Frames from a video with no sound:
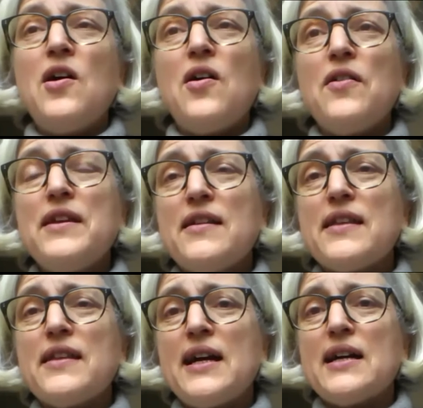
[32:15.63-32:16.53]
On the
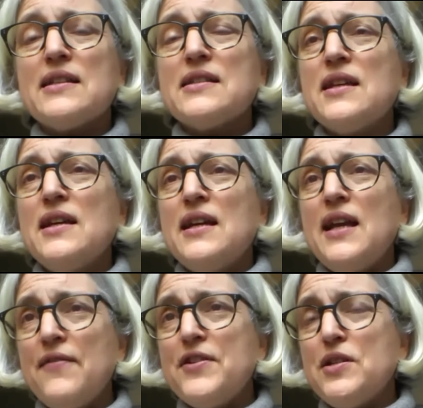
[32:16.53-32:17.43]
other hand,
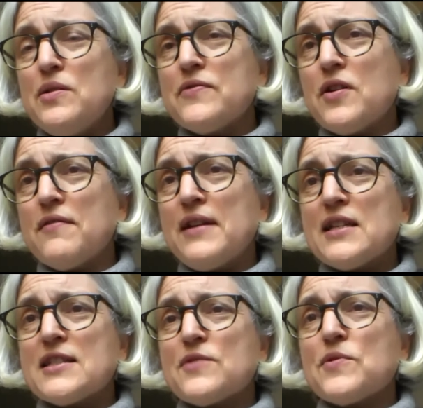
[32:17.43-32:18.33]
if you have got
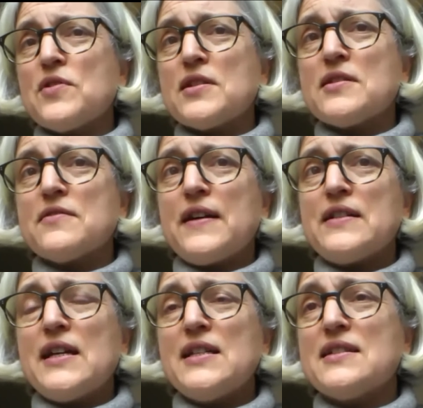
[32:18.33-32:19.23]
relationships with trusts and
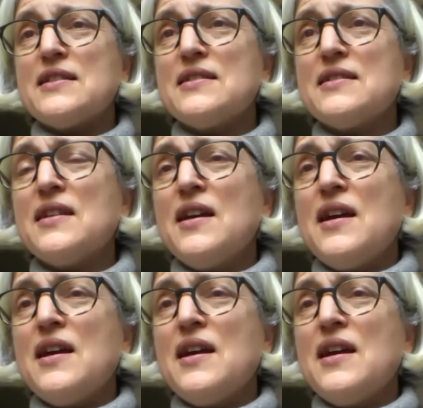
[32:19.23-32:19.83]
foundations